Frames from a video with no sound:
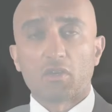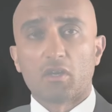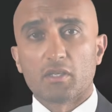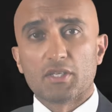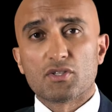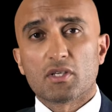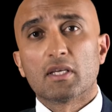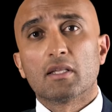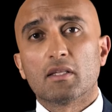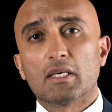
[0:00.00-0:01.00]
cartilage
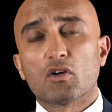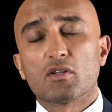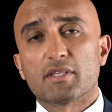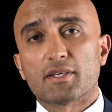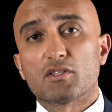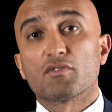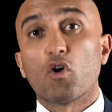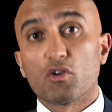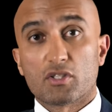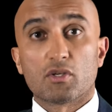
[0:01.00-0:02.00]
in the context of
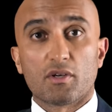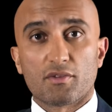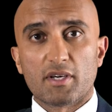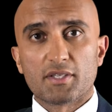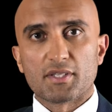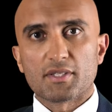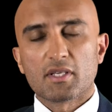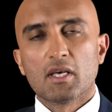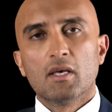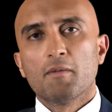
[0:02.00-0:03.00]

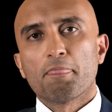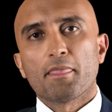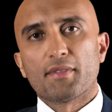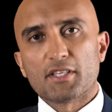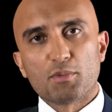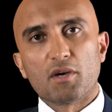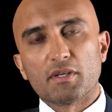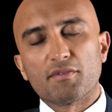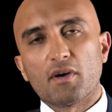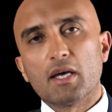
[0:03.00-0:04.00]
osteoarthritis, and that's
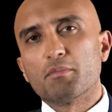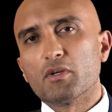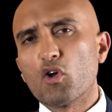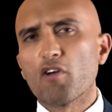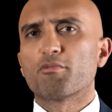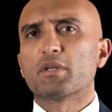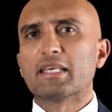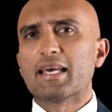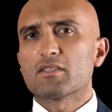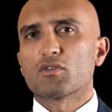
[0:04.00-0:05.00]
perfectly fine, but not everybody
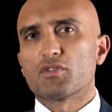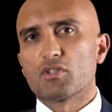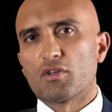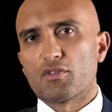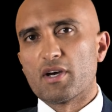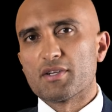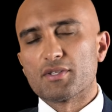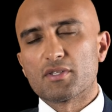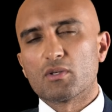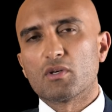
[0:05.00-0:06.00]
gets osteoarthritis.
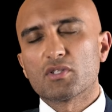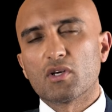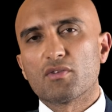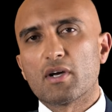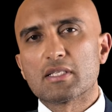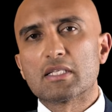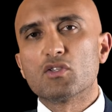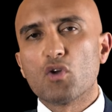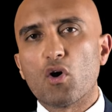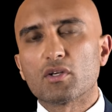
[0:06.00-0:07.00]
So osteoarthritis is
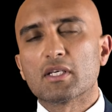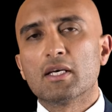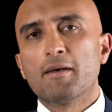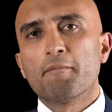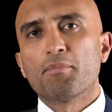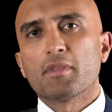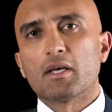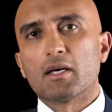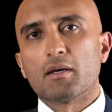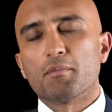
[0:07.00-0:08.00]
not
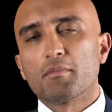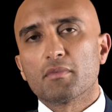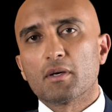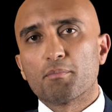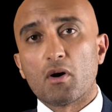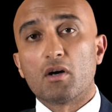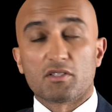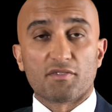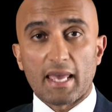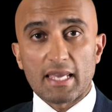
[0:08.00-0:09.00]
a part
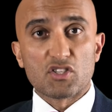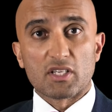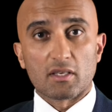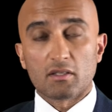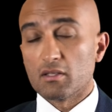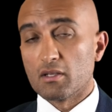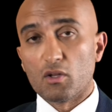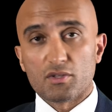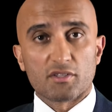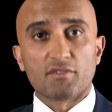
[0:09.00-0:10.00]
of aging. There are
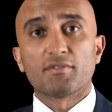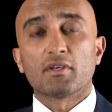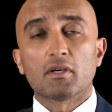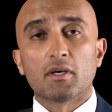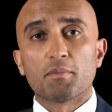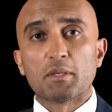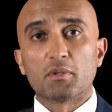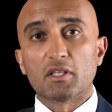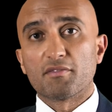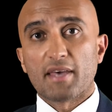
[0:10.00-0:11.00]
lots of
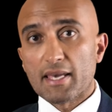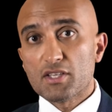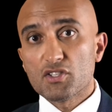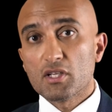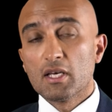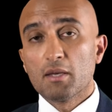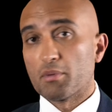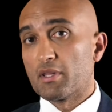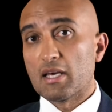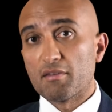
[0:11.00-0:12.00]
people that have aged,
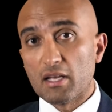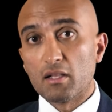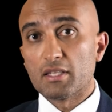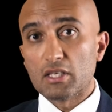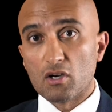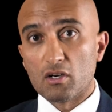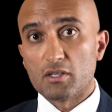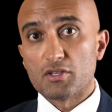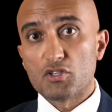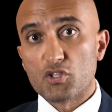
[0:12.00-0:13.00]
but they have healthy
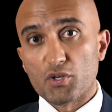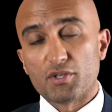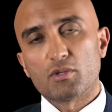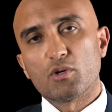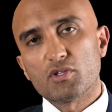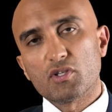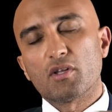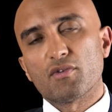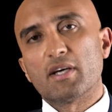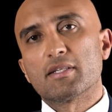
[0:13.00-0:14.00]
cartilage and joints. So
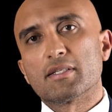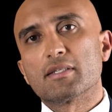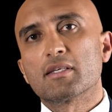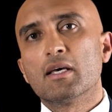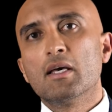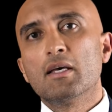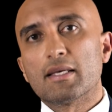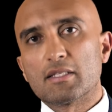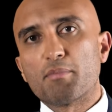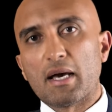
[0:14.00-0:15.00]
osteoarthritis
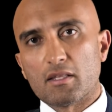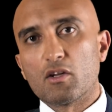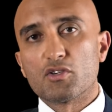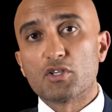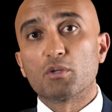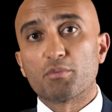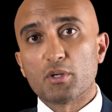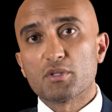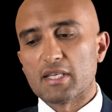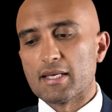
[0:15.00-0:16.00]
is a pathological
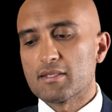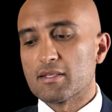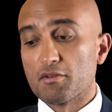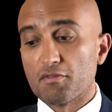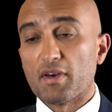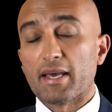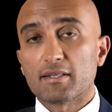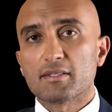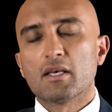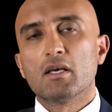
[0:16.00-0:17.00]
process that
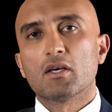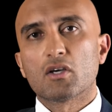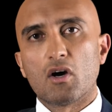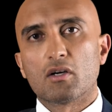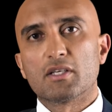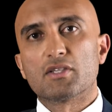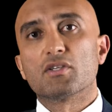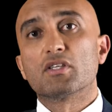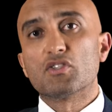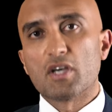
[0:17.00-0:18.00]
affects cartilage
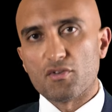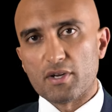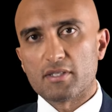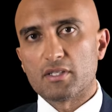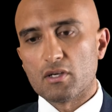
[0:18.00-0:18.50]
and degenerates the